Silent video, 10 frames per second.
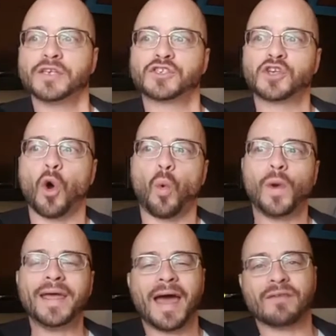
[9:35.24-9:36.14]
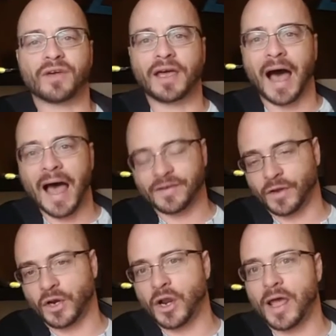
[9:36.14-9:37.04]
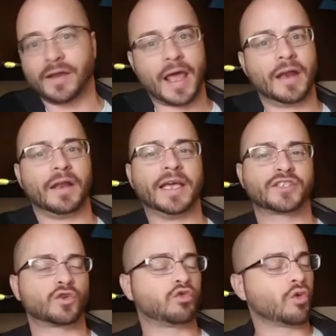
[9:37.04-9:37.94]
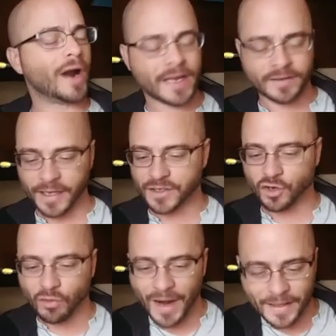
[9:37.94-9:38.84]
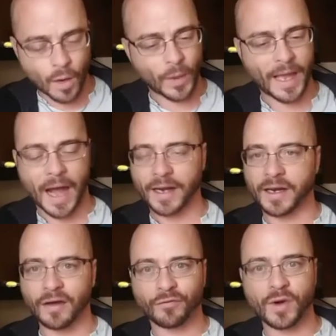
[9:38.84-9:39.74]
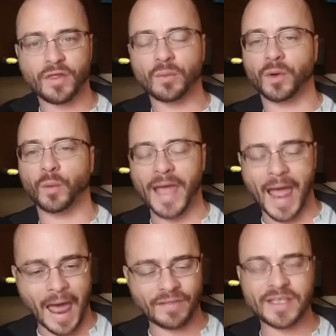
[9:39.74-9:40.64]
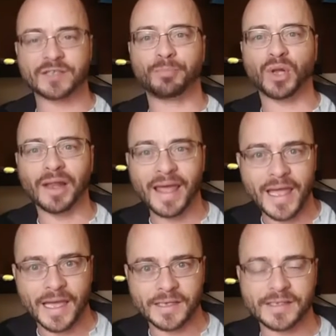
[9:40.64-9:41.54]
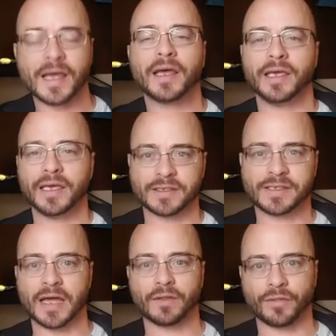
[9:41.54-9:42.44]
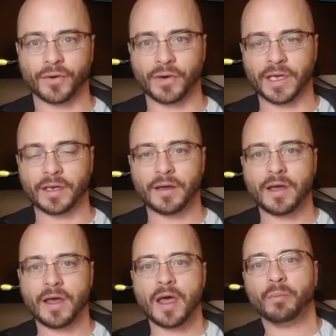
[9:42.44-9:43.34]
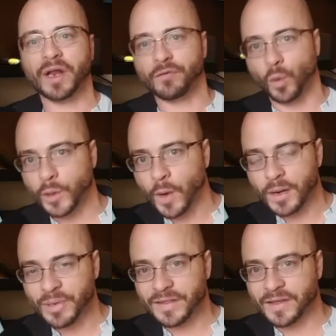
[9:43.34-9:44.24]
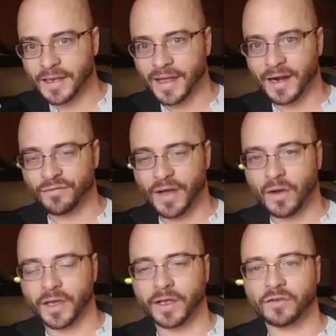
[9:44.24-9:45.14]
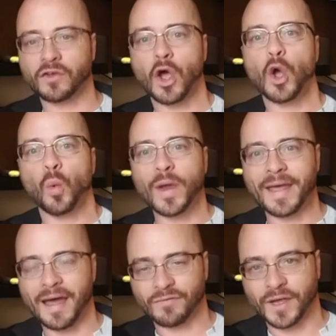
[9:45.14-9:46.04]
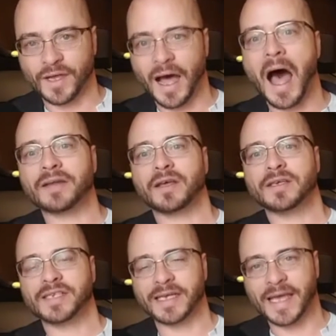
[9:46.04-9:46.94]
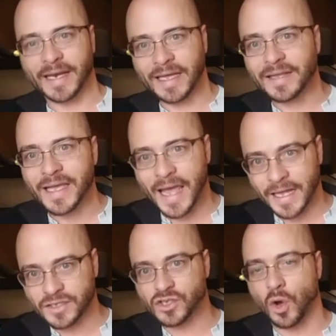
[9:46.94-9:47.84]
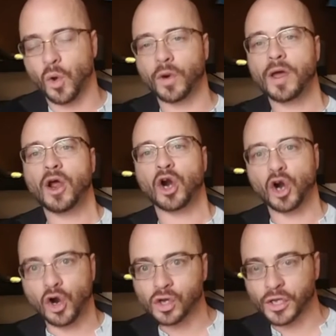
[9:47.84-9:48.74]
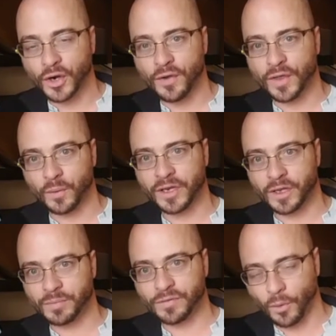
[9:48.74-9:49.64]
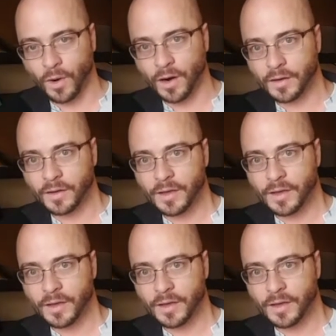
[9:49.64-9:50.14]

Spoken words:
So we have gotten, and it's great. It's great that we got enough rhythm and we had these plays inside the 30. But if we want to beat the Atlanta Falcons, we have got to get in the end zone earlier than we did before.